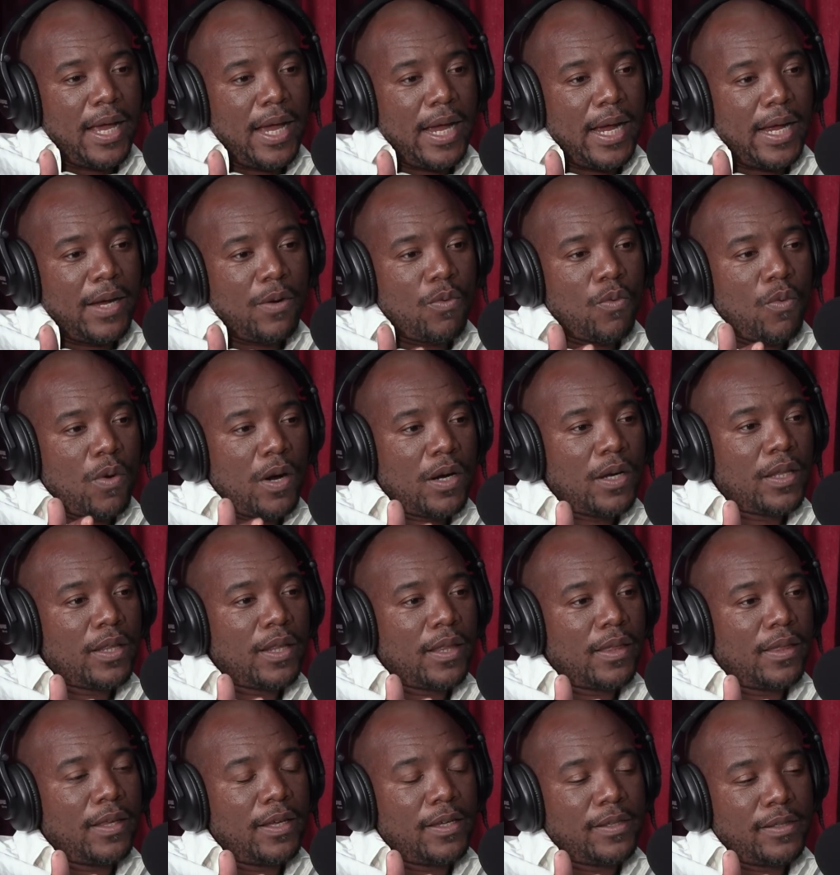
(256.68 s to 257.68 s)
And one of the
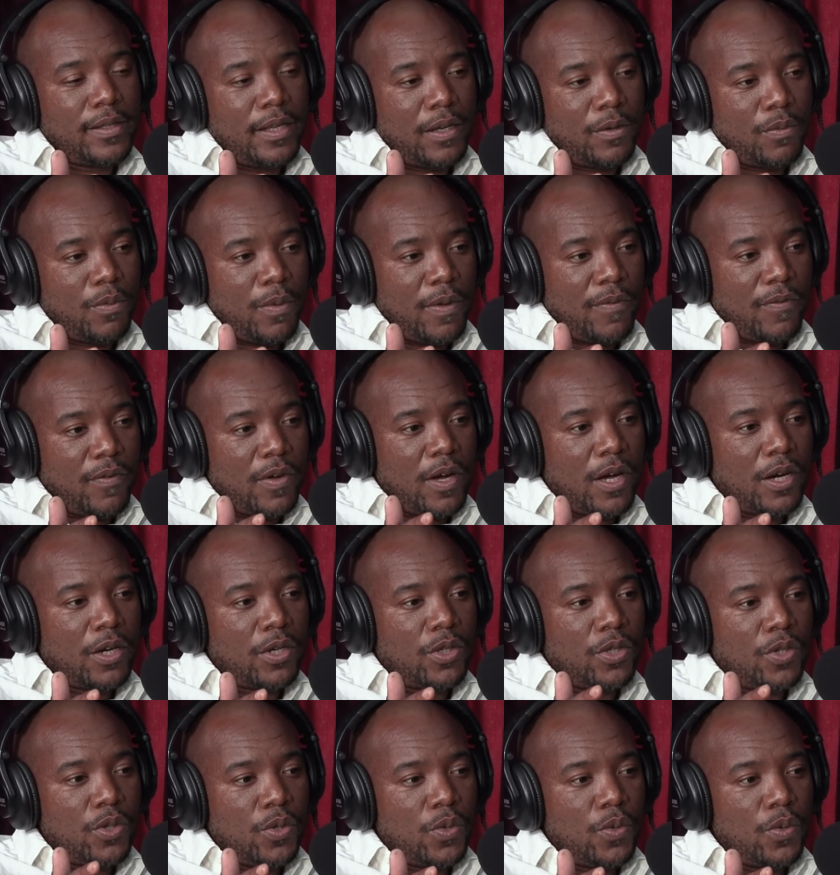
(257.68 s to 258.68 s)
things that we've got to
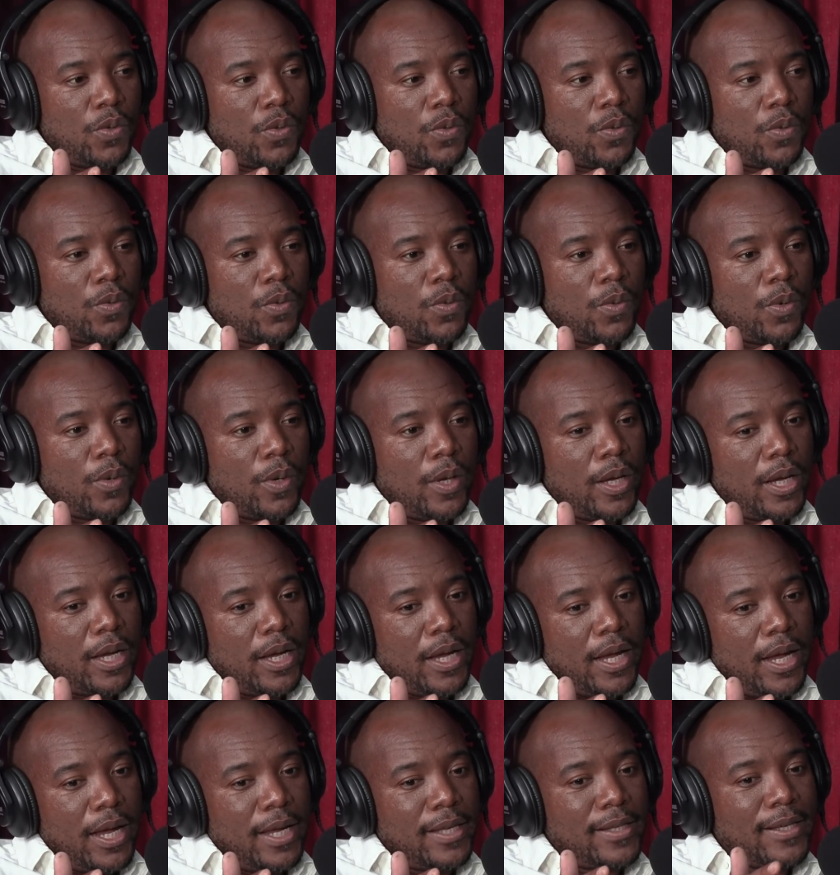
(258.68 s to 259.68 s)
do
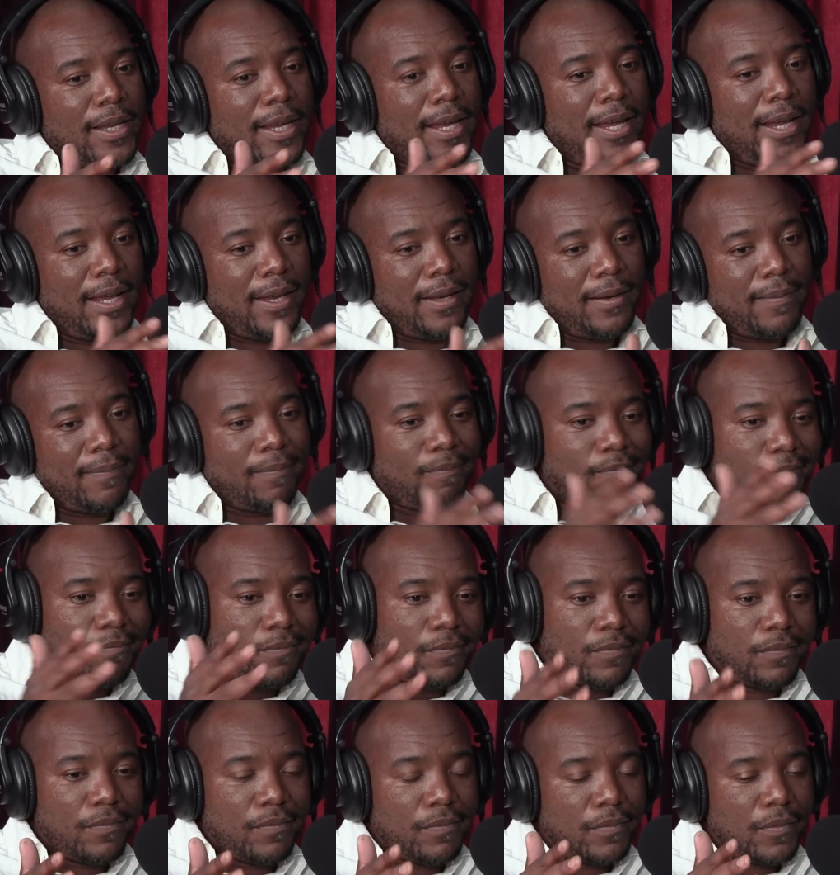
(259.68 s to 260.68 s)
is, again,
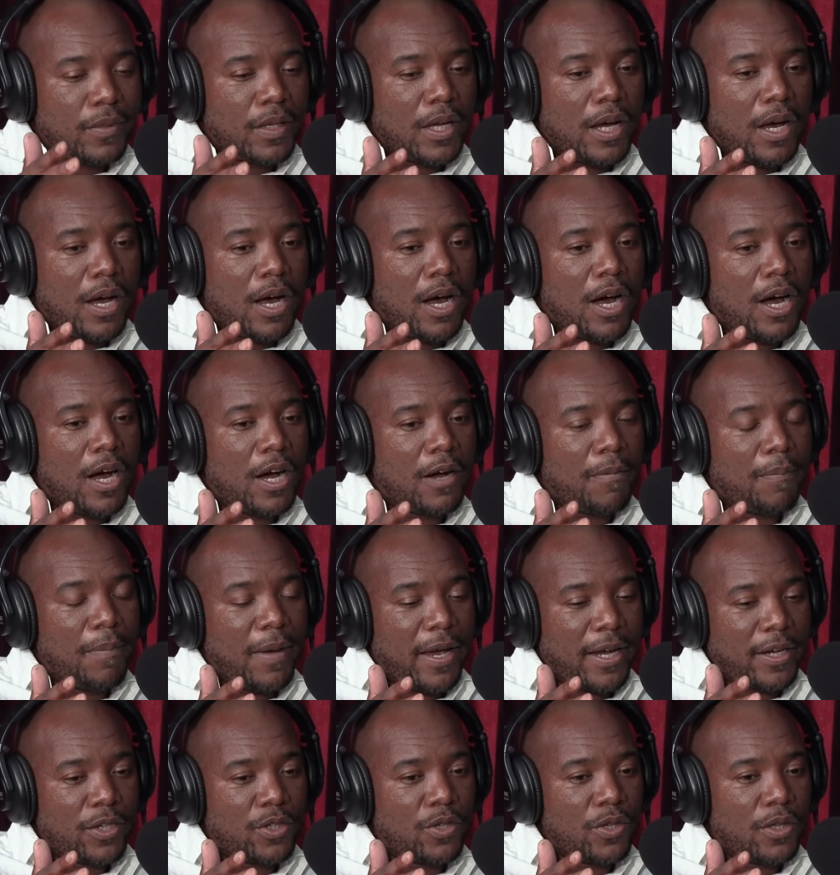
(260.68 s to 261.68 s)
hark
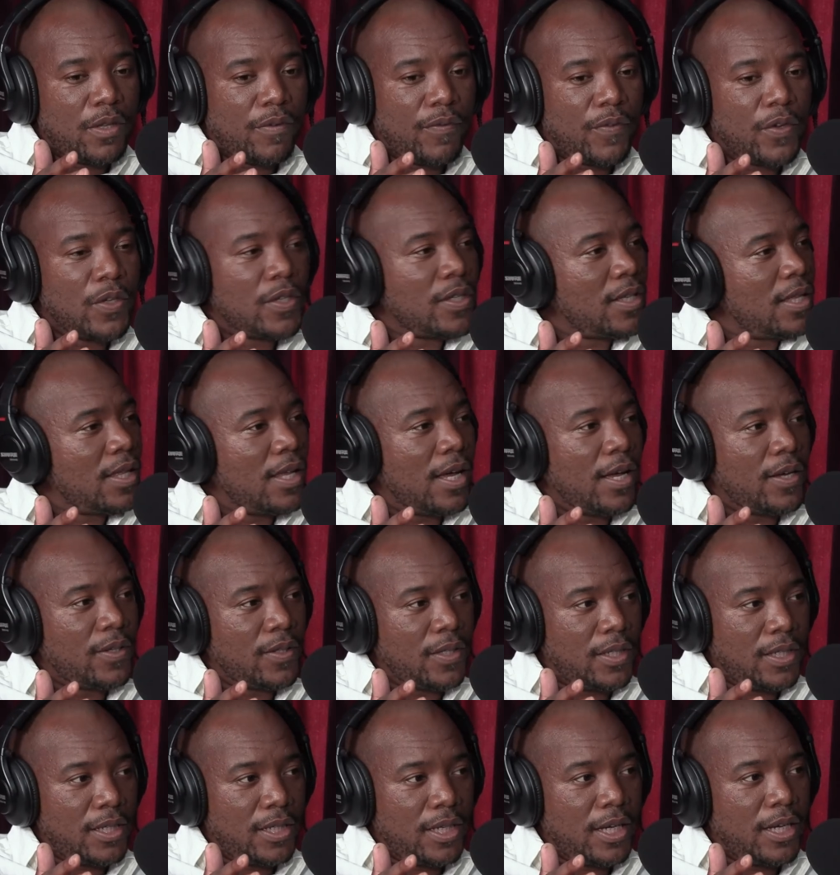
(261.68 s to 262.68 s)
back to the first
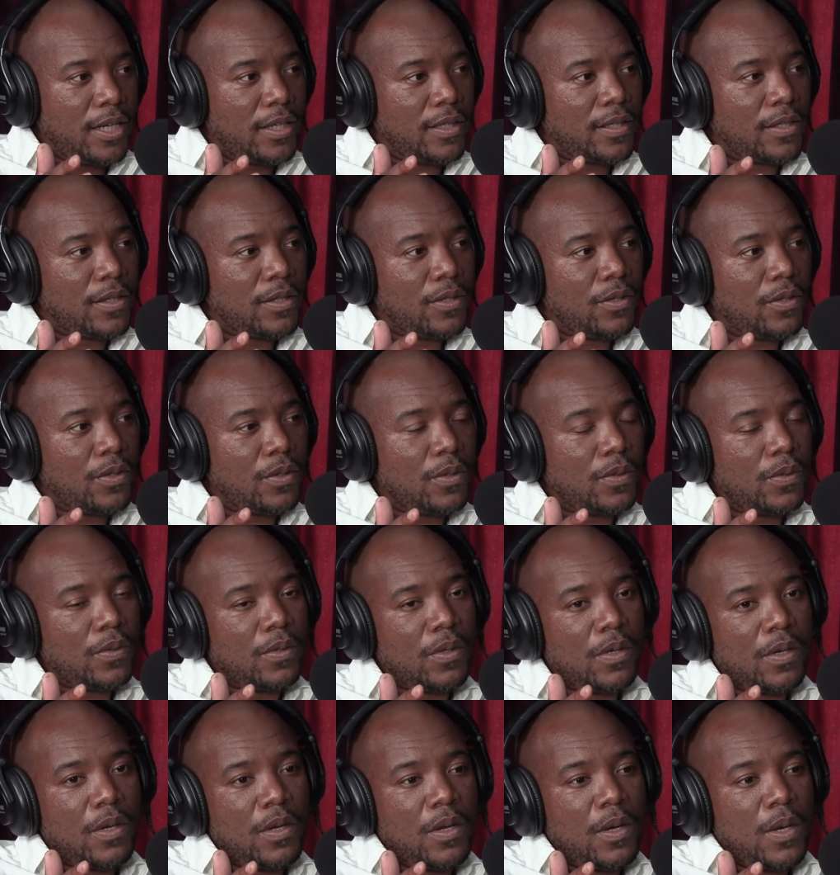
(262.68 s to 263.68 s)
1,000 days. You know,
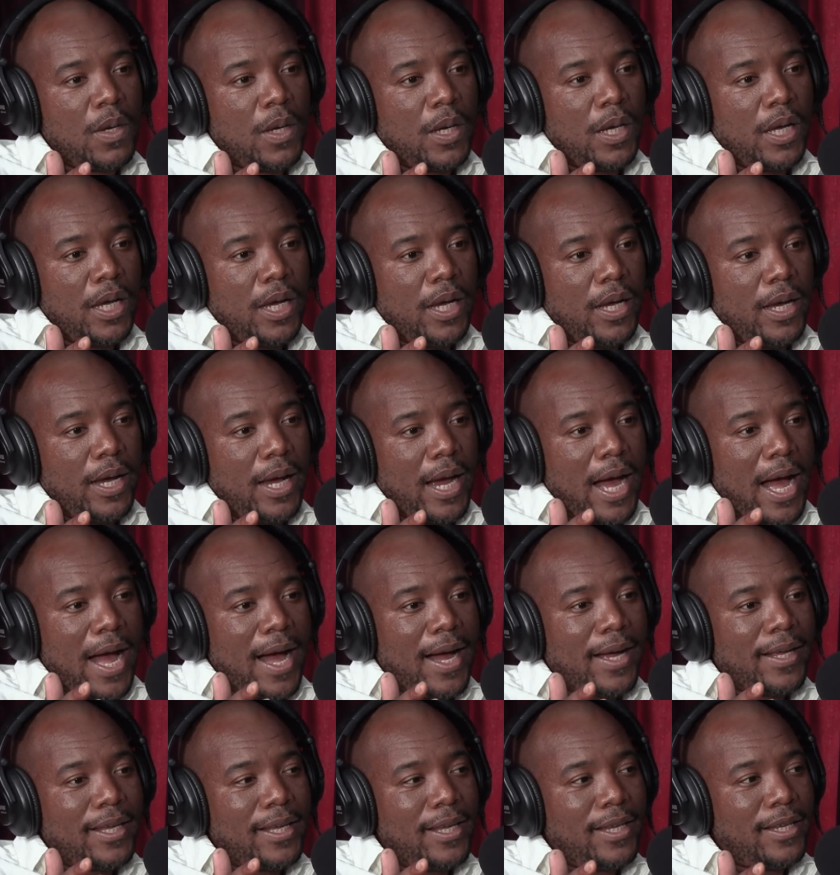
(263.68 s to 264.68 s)

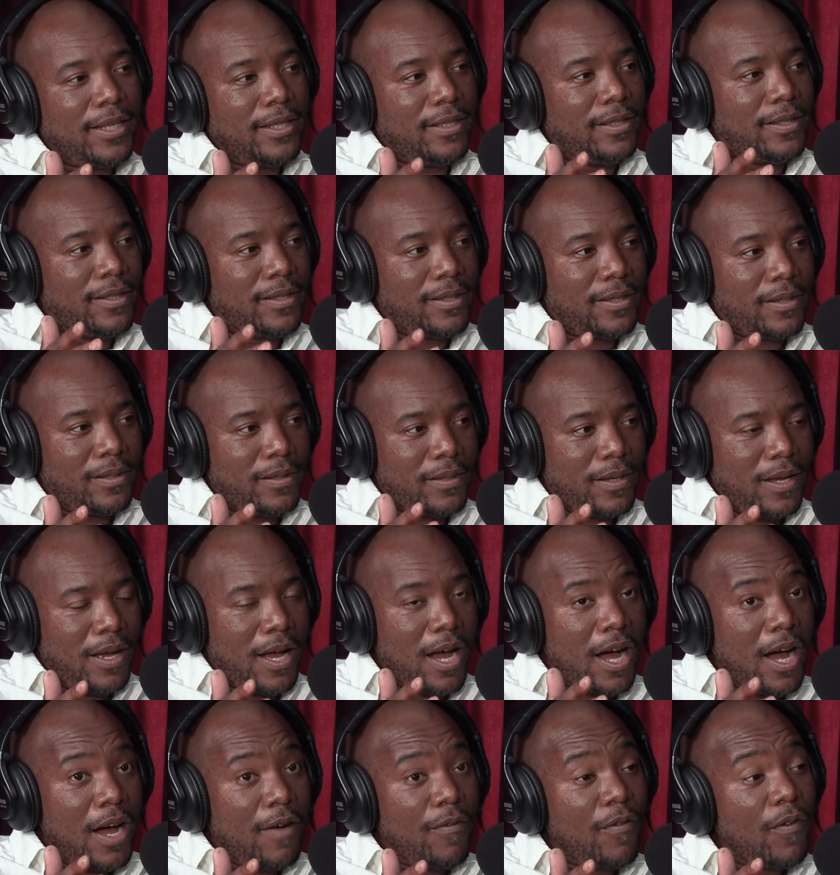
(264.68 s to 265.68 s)
our kids,
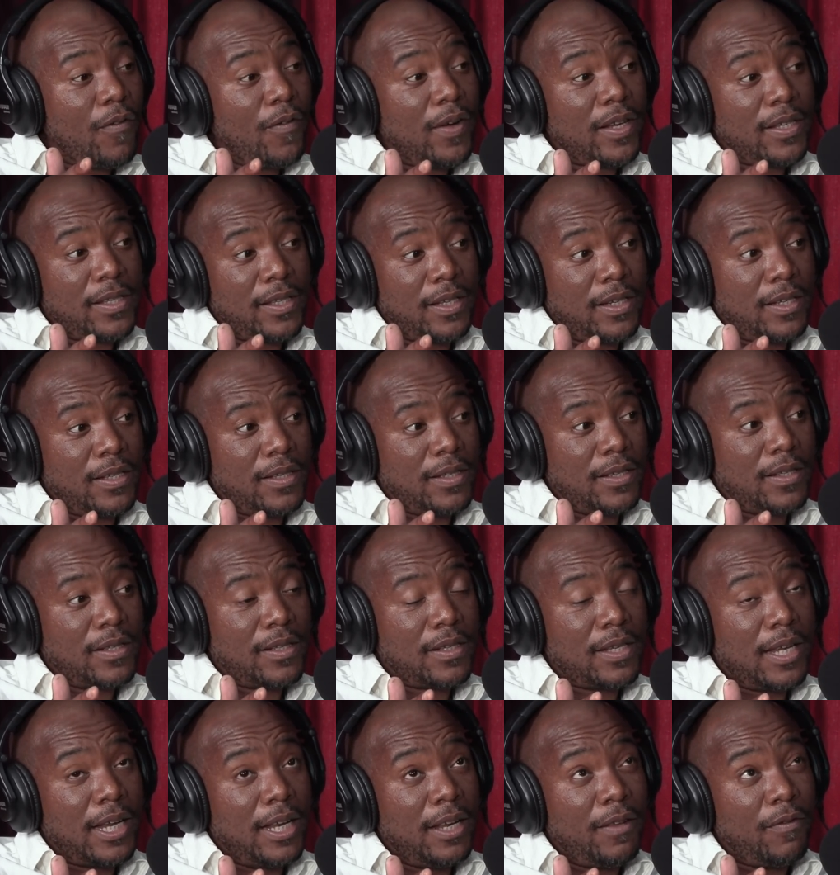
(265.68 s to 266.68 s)
half of our
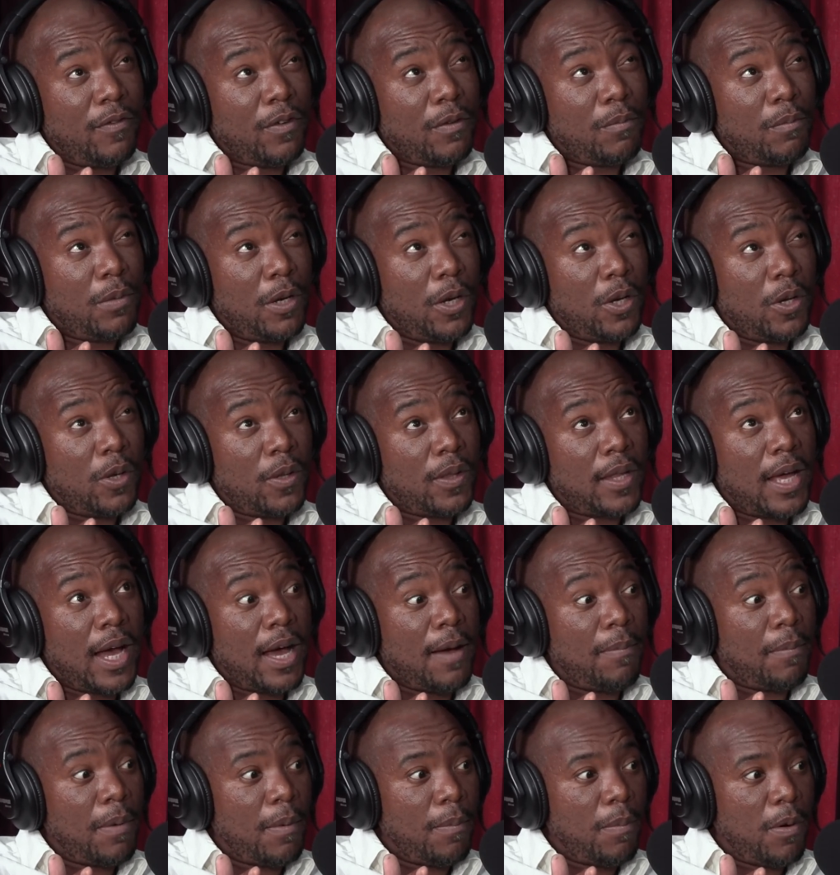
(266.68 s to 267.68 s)
citizens are living below the
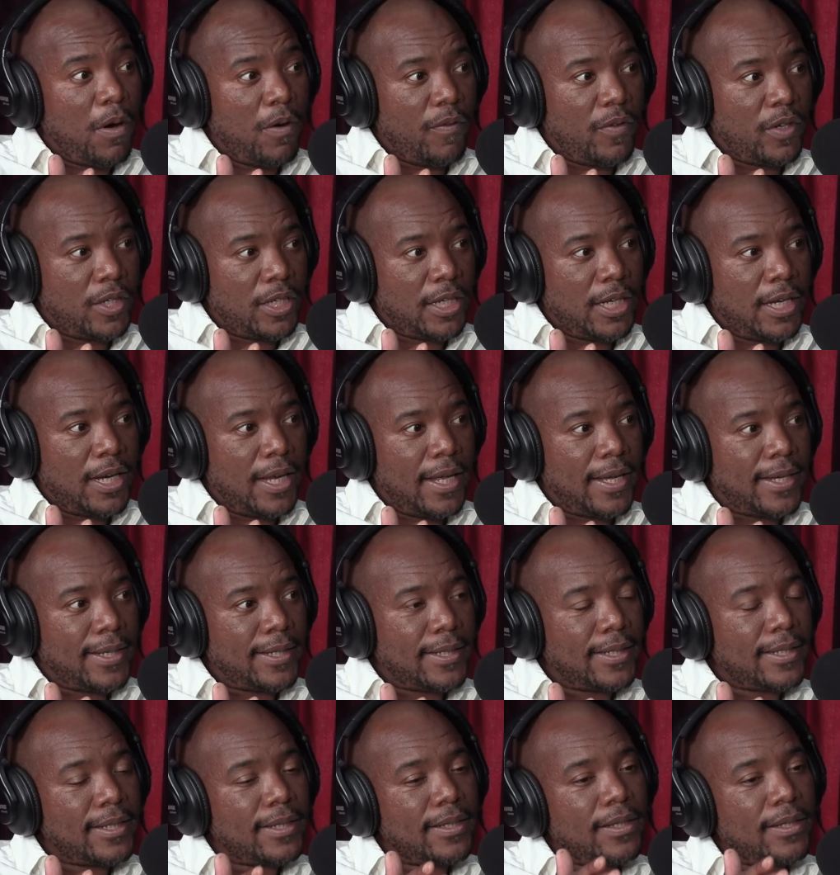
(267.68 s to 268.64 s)
upper poverty line.